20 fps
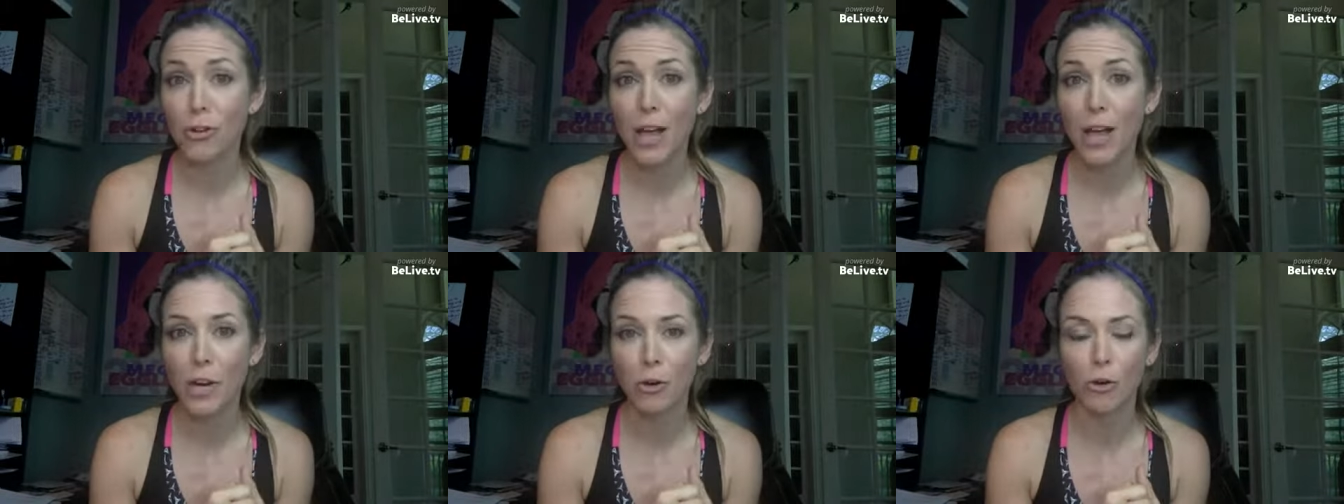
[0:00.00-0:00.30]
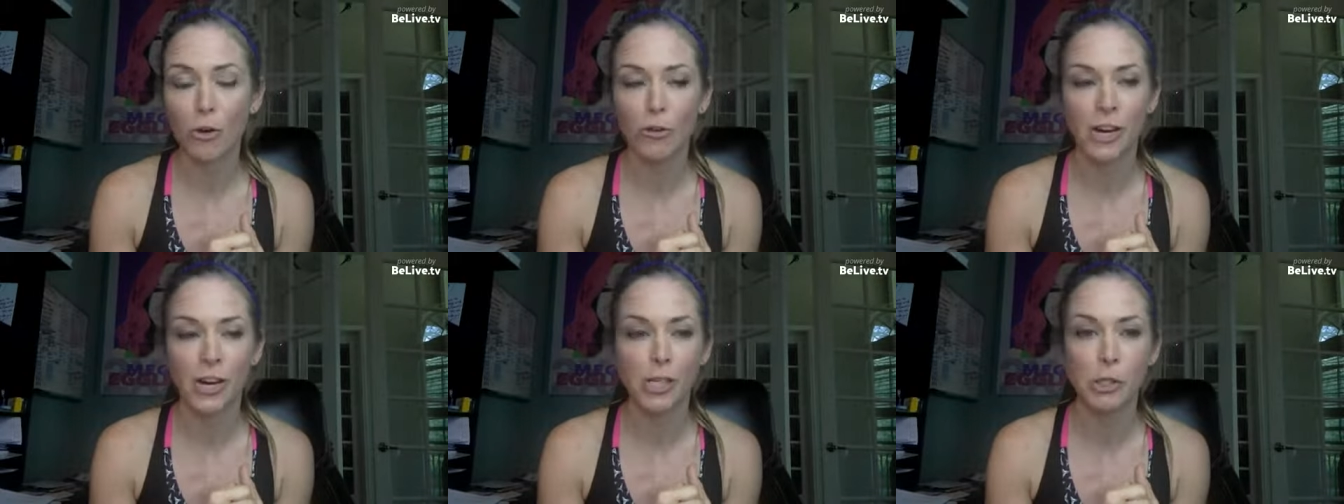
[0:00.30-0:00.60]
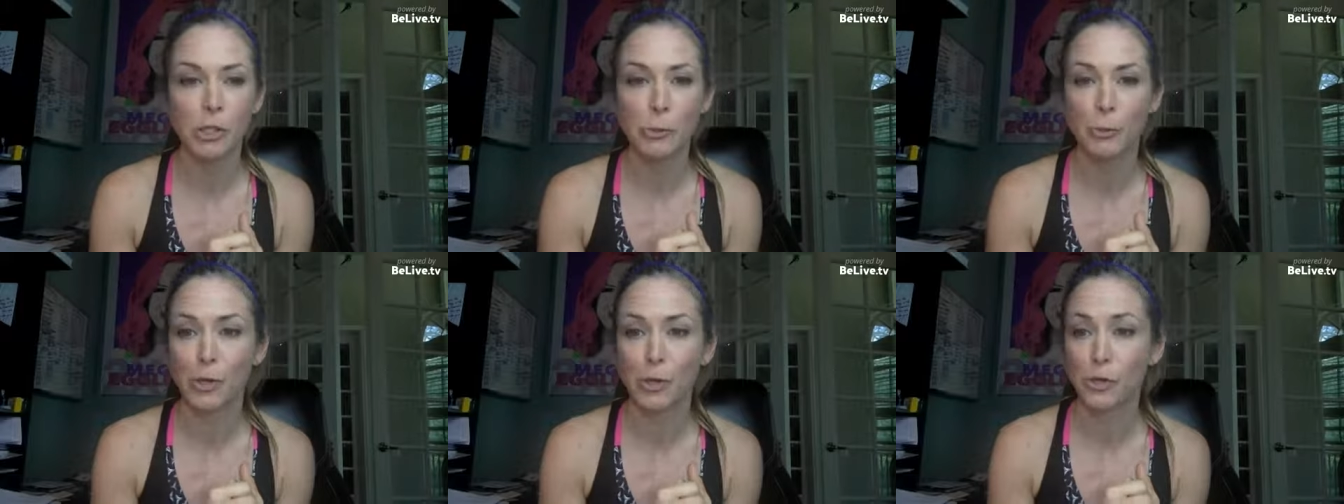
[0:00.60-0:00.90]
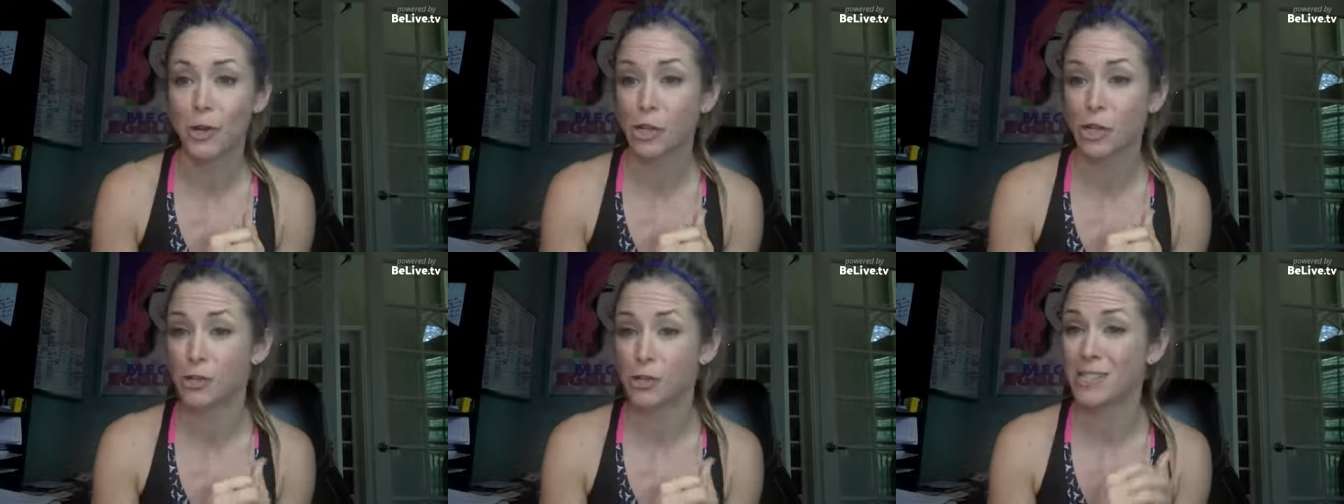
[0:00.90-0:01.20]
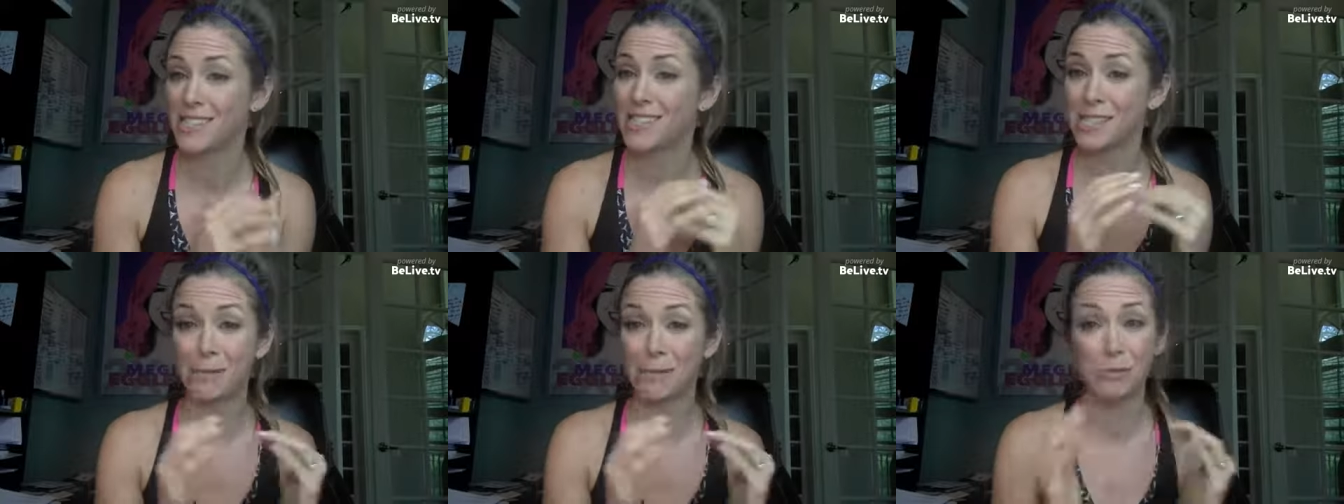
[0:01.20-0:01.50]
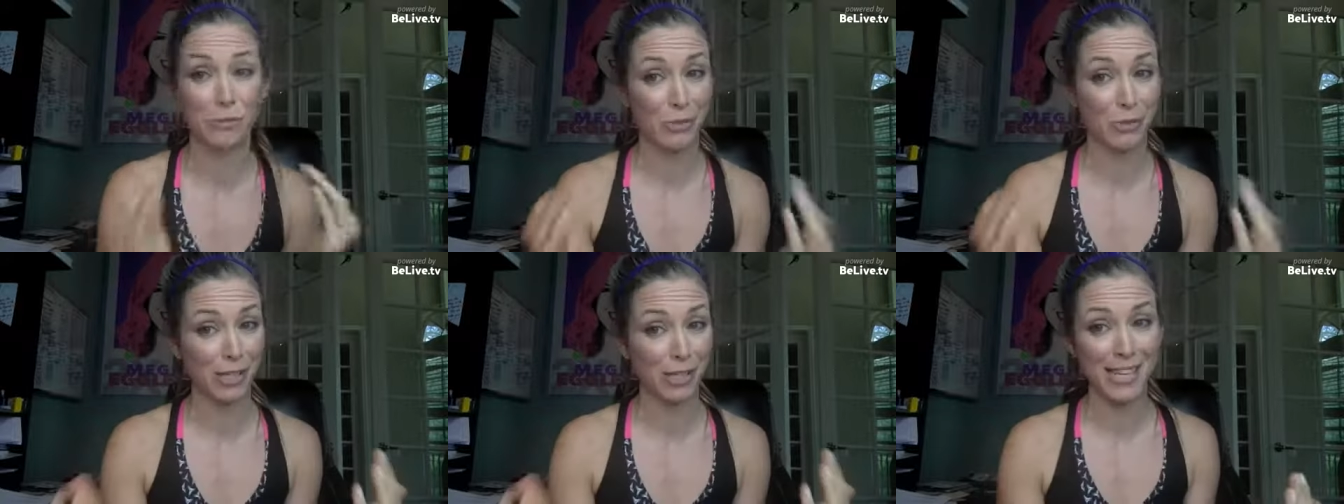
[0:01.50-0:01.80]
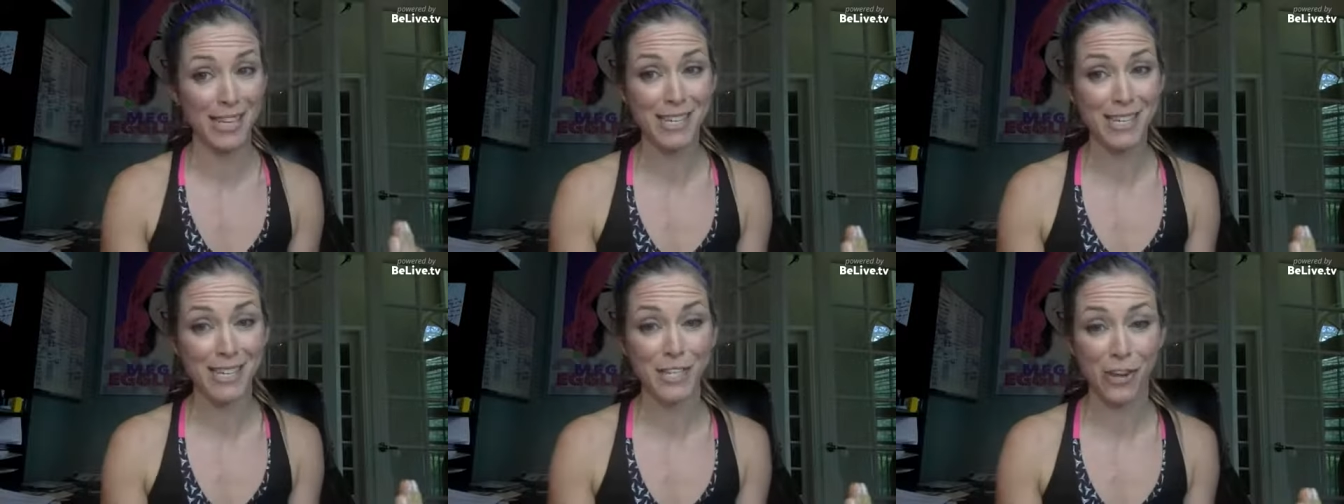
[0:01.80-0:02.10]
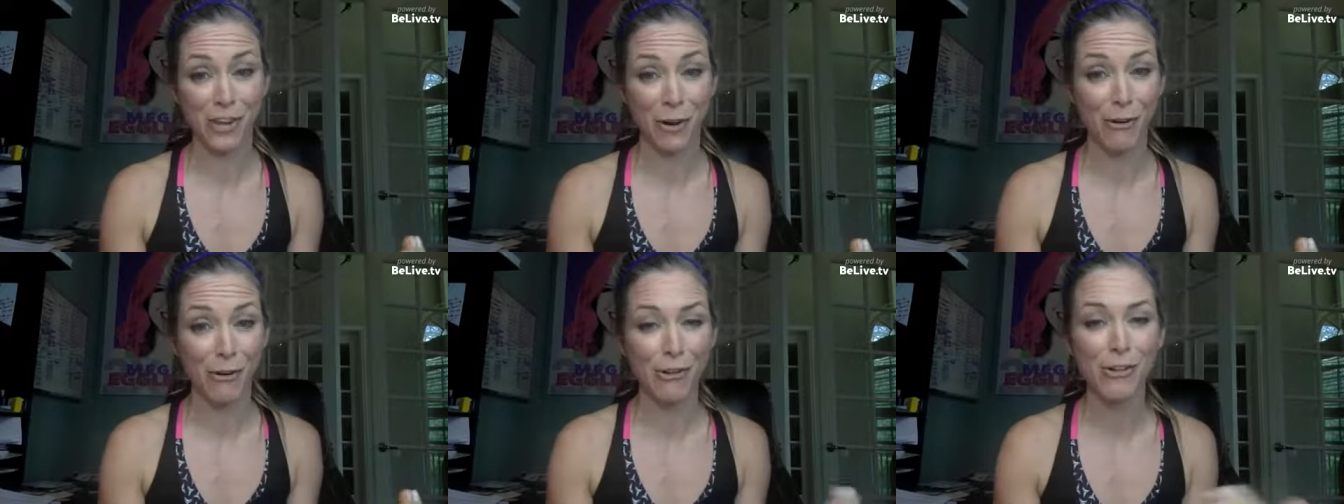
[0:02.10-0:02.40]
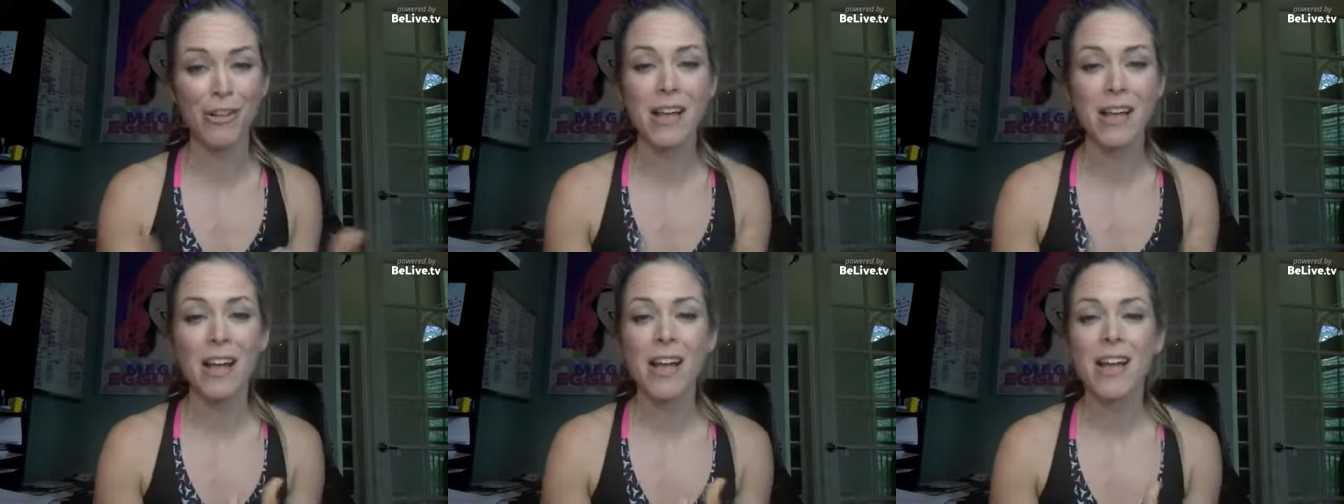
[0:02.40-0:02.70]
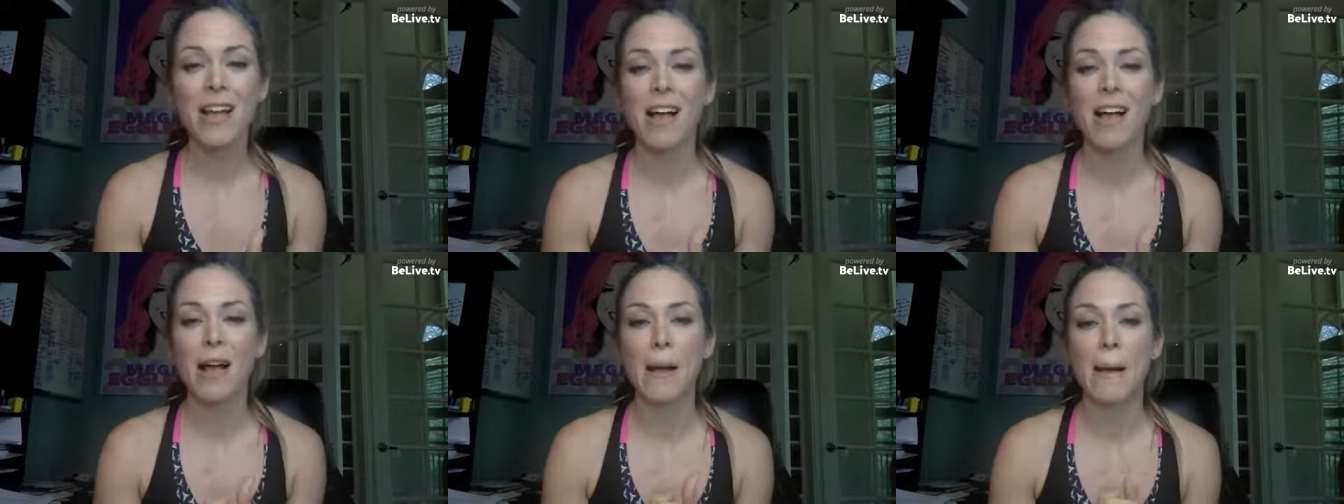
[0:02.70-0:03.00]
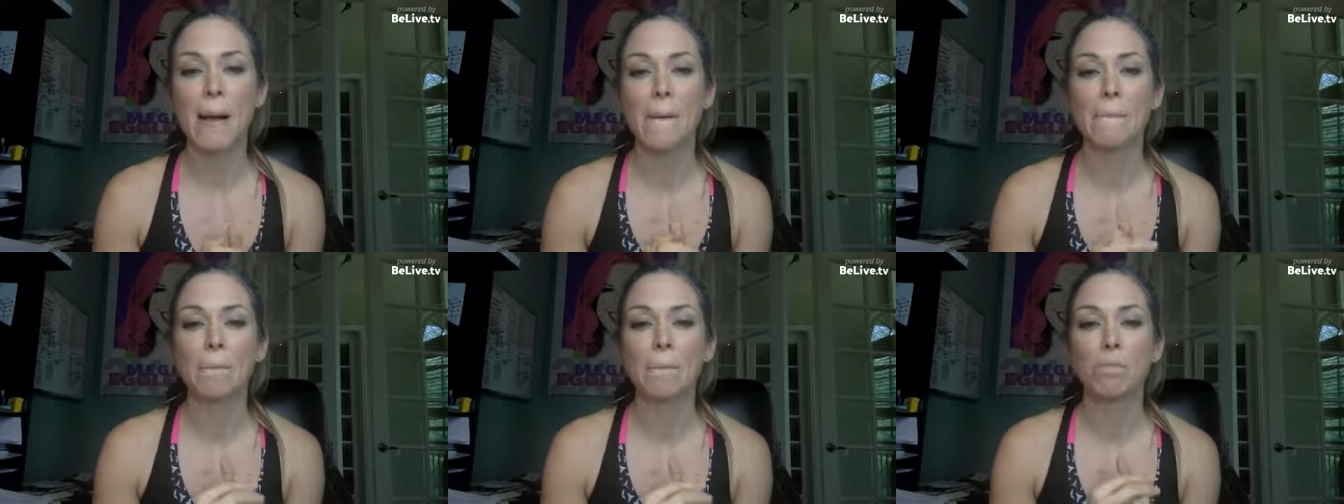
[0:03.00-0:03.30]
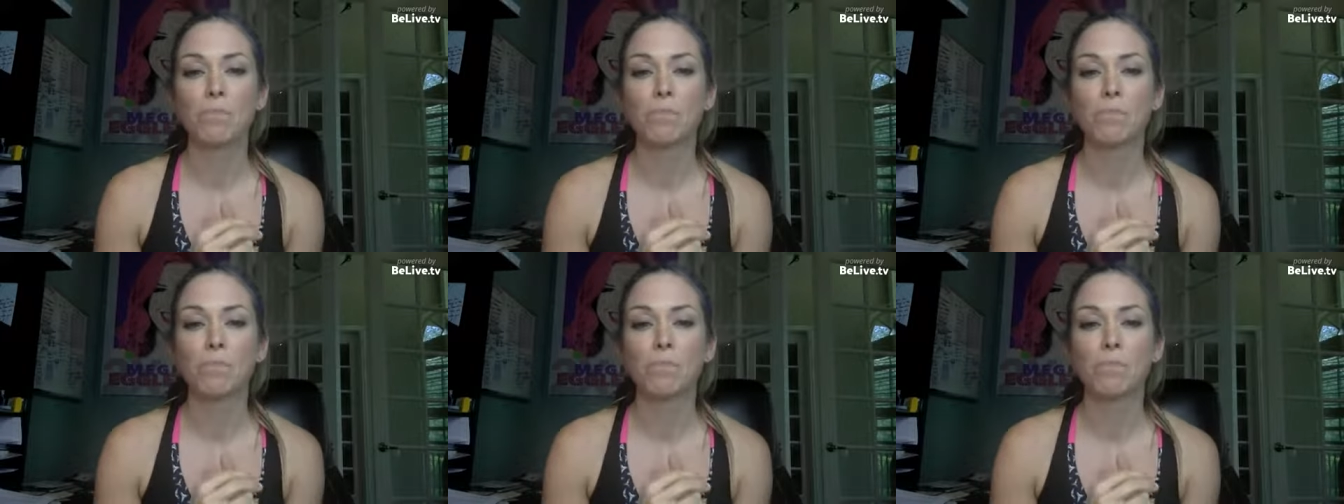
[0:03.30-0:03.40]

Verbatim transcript: I don't create super structured systems really in general. Um.